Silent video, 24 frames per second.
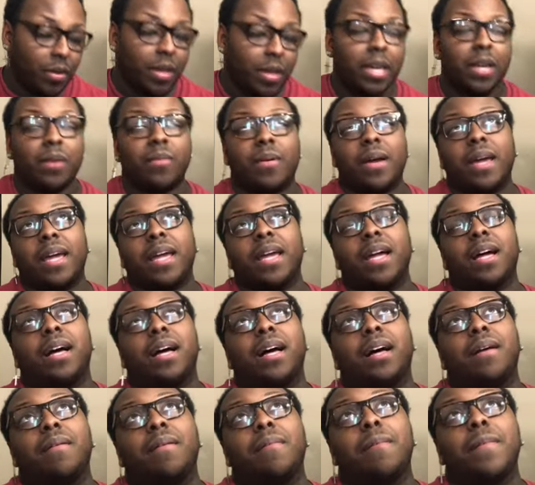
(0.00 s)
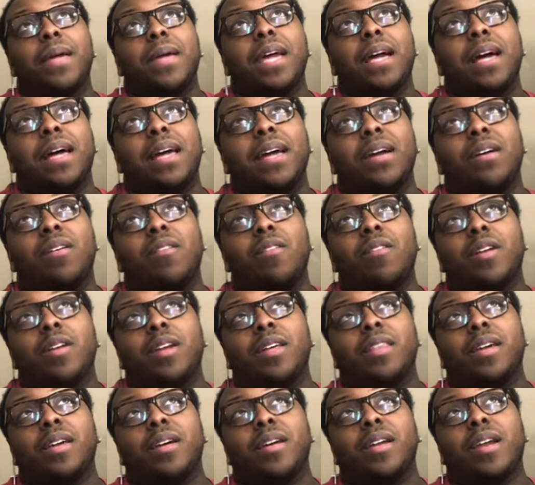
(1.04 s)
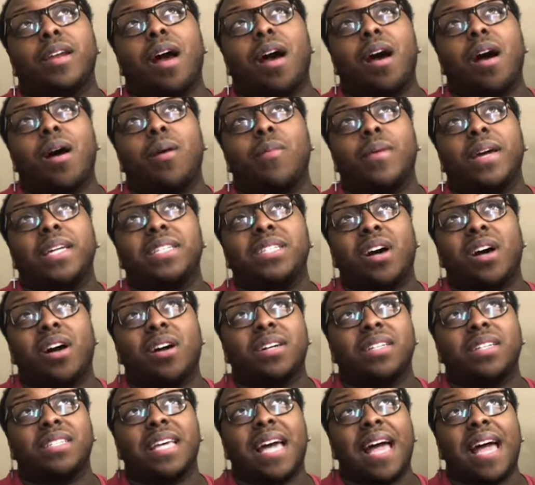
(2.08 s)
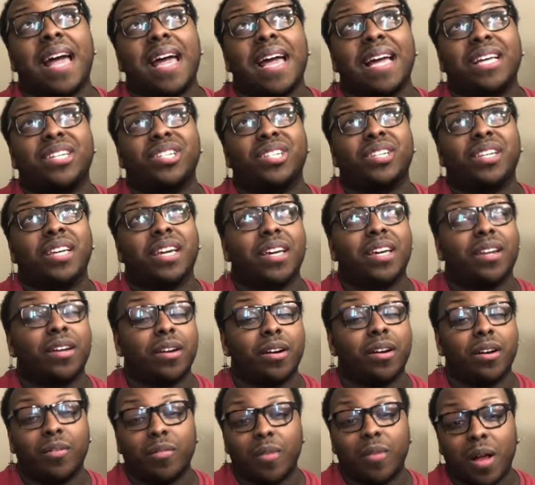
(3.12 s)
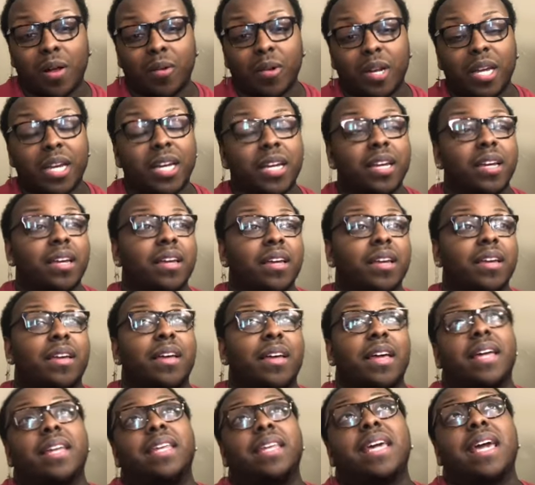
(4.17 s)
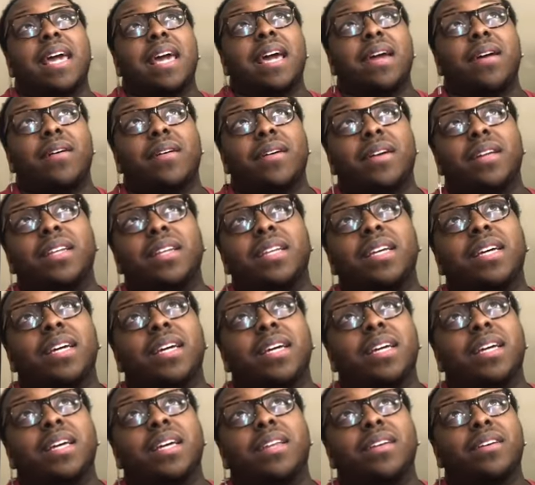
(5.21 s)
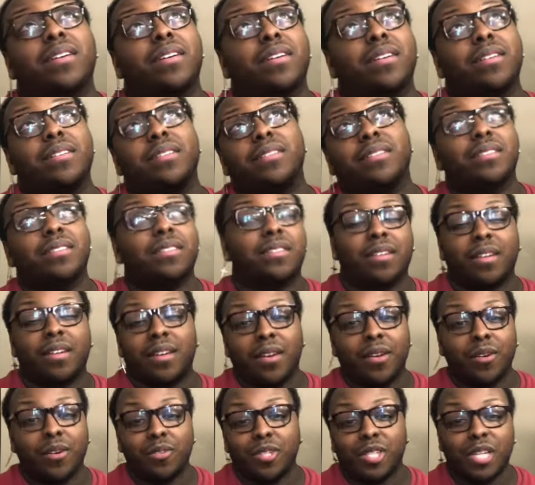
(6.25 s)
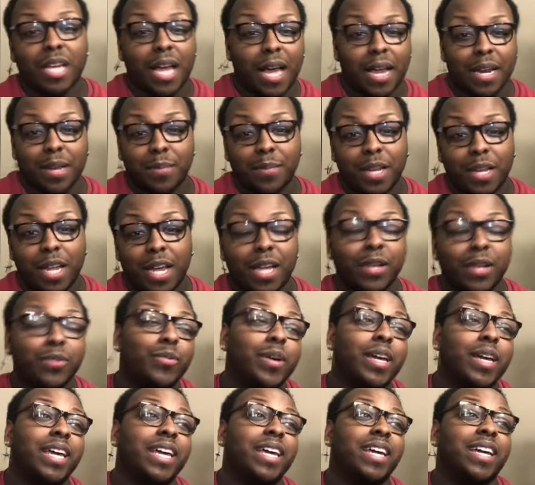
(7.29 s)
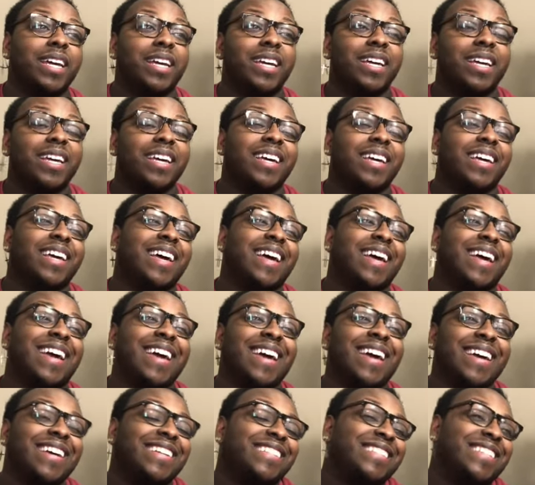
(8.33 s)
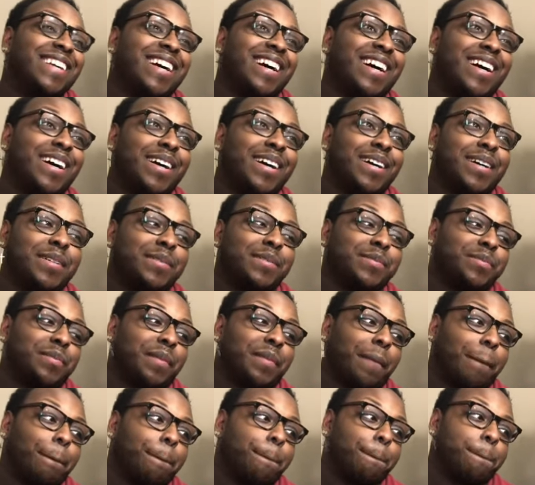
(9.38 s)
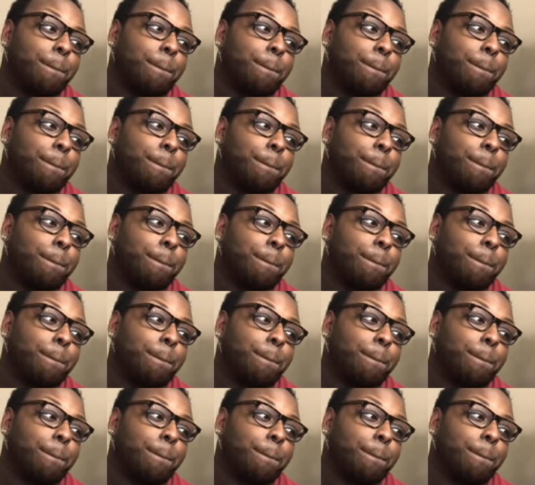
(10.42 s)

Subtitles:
anyway, Mia and Gordon, they're in the hallway talking to Ashley and her Corona and Karen and her new shiny blonde wig. And